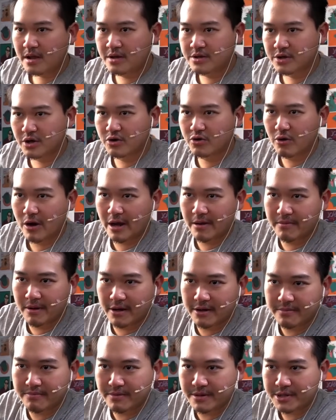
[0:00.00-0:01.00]
Go cry
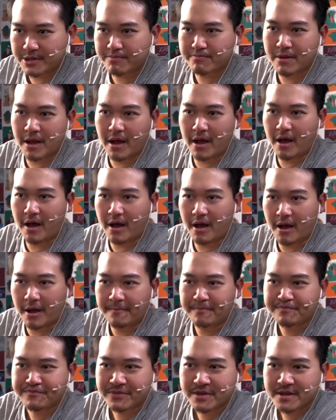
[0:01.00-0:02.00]
about it, bitch.
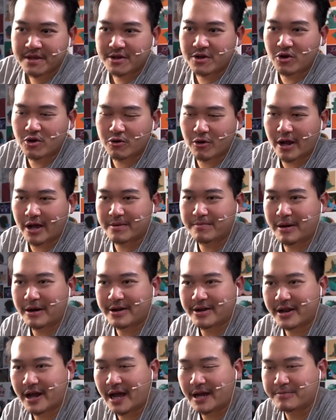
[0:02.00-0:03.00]
Go cry about
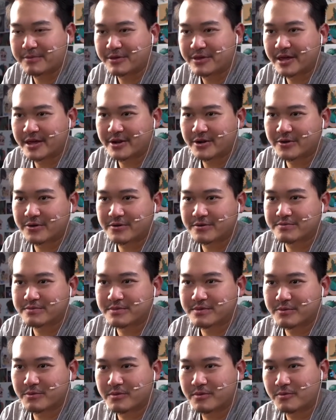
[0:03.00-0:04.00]
it, hypothetical
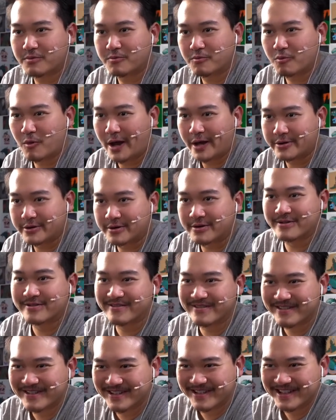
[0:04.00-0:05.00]
whiner.
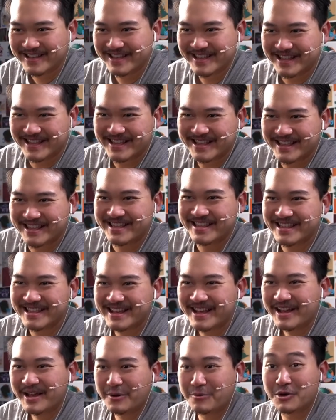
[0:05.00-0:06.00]

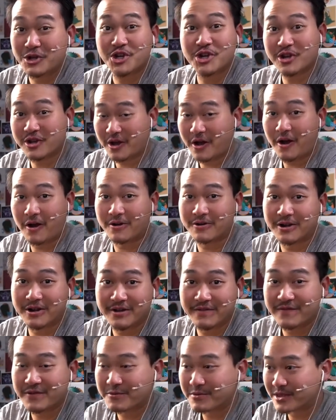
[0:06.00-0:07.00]
Which are none
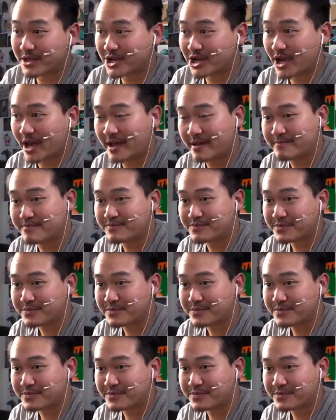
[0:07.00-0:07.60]
of you in the chat.